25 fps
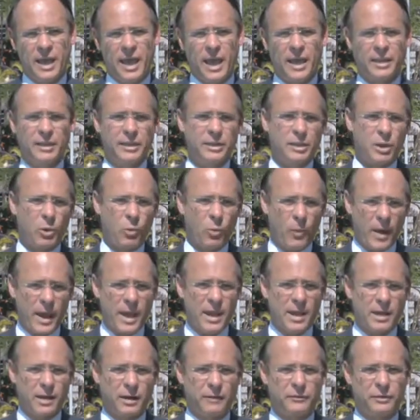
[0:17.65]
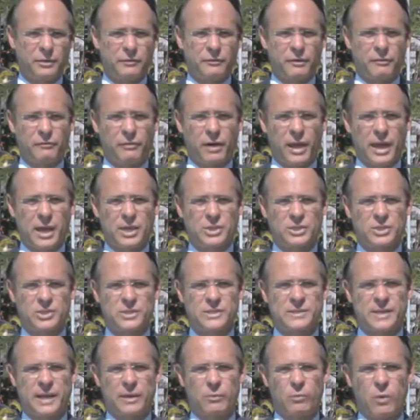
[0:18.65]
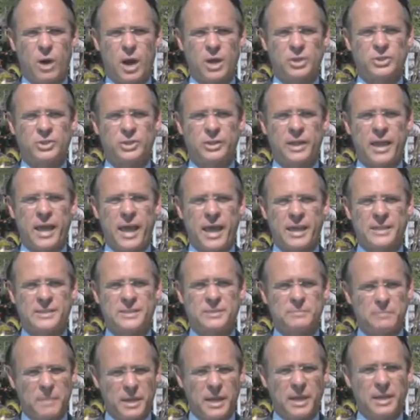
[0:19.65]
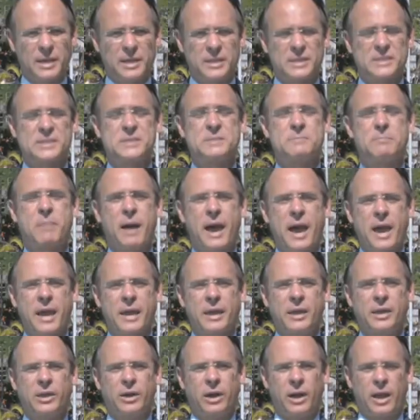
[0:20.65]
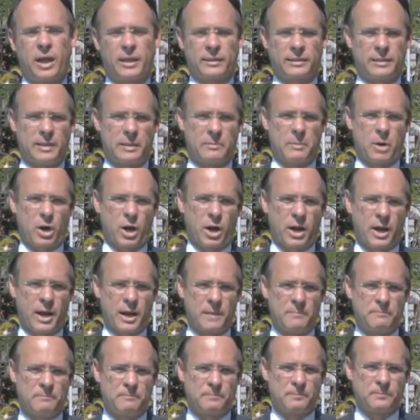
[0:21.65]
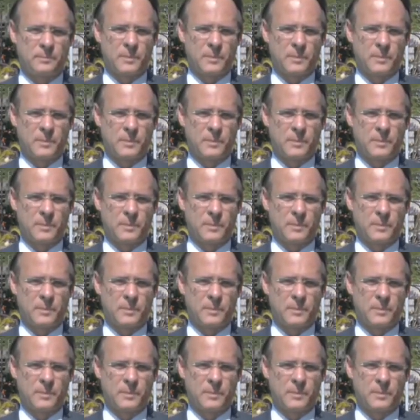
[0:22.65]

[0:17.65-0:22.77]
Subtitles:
and in the wake of the revelations that Washington has been spying Latin America.